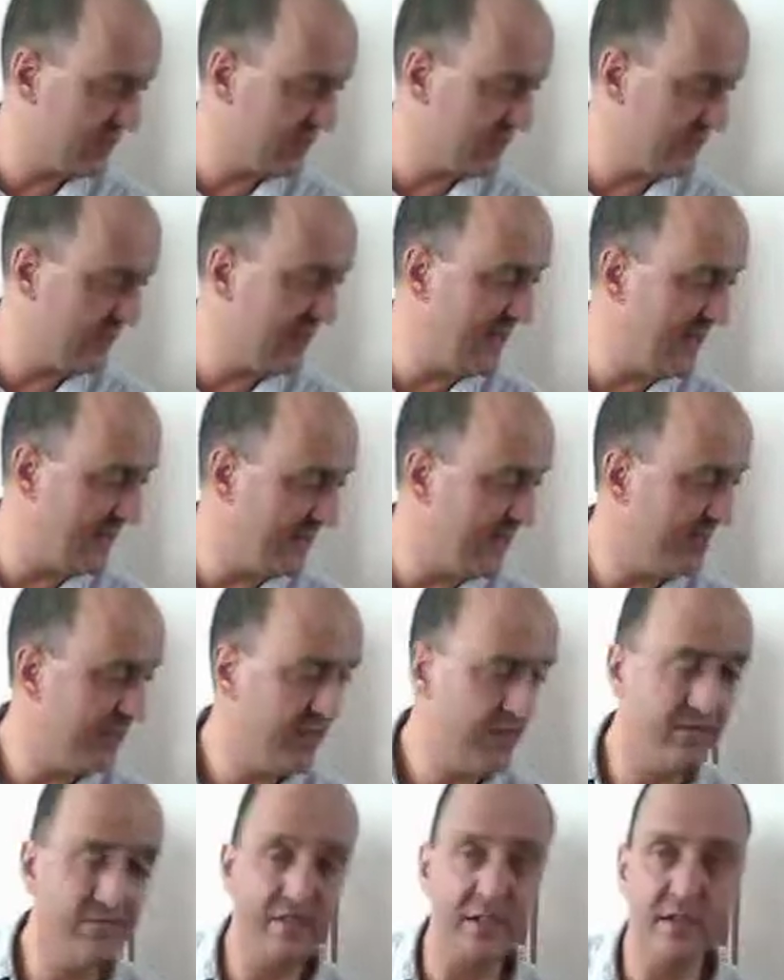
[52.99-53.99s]
they're
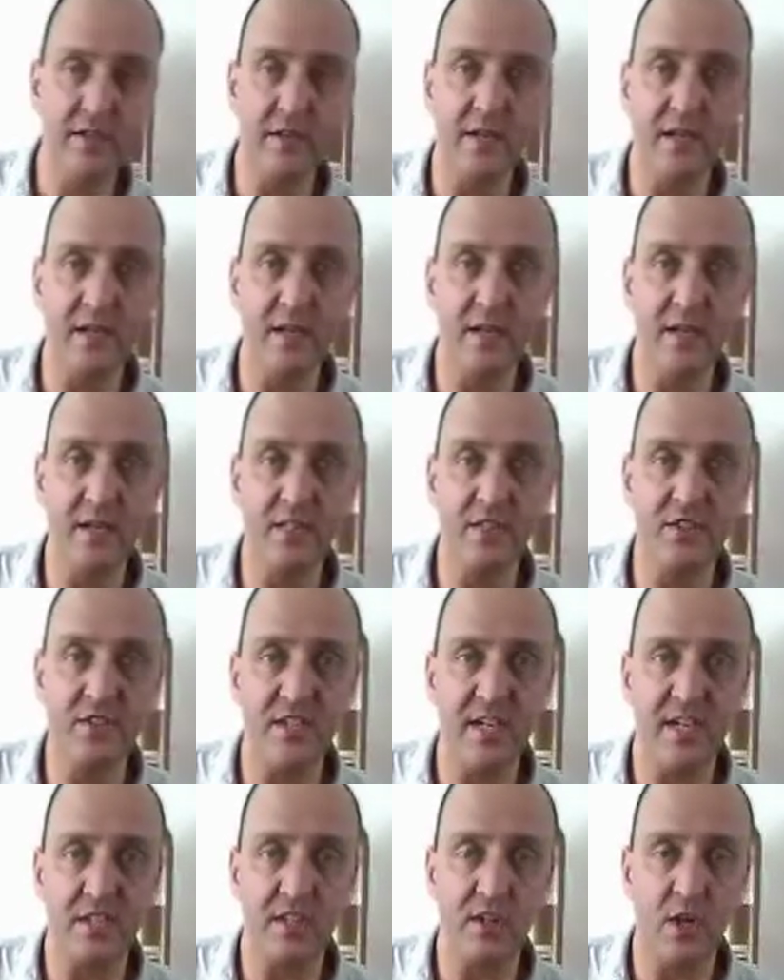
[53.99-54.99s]
very
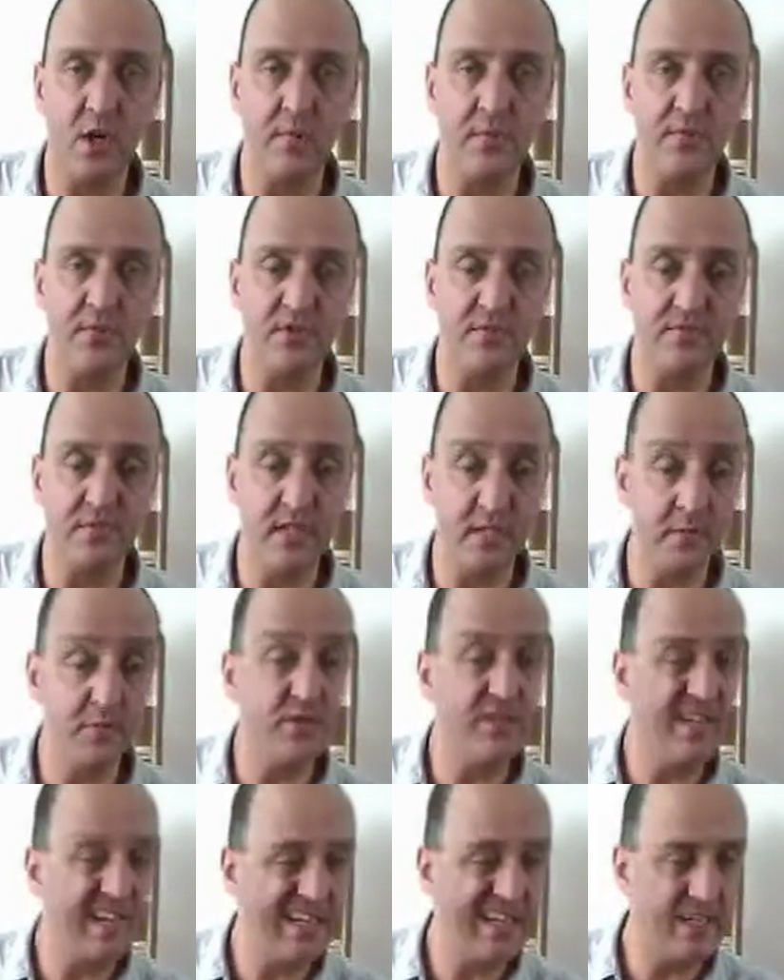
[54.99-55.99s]
exact copies of
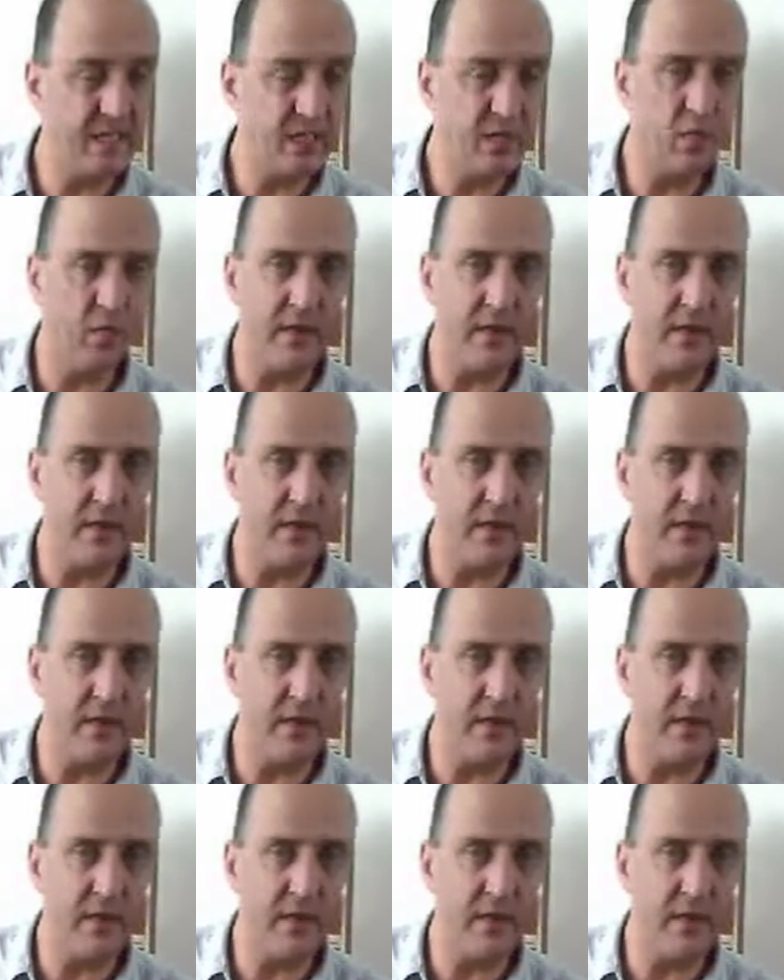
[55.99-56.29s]
Gibson and